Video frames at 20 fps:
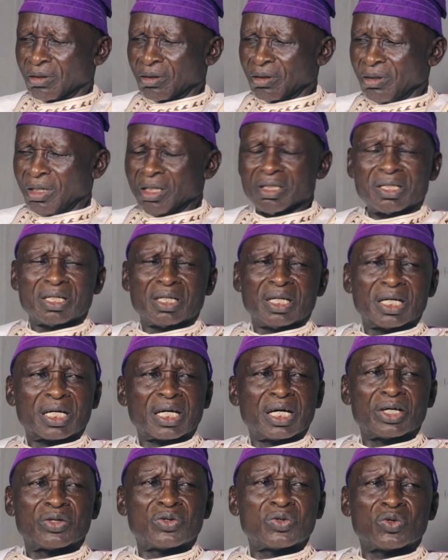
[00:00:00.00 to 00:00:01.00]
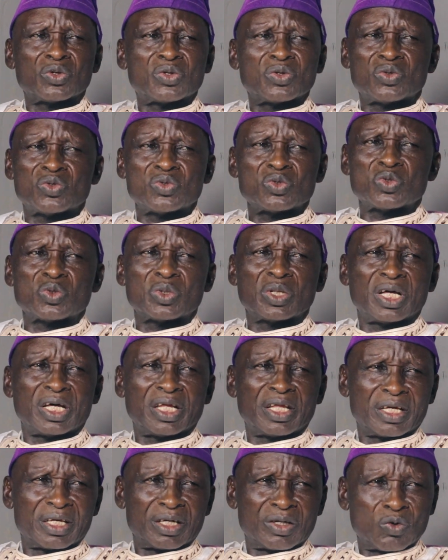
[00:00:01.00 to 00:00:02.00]
that they cannot do
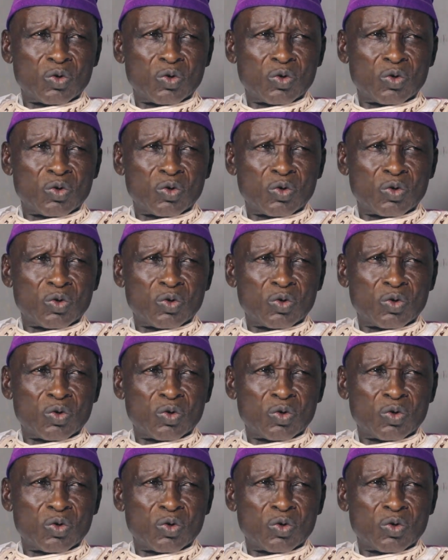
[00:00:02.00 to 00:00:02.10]
without any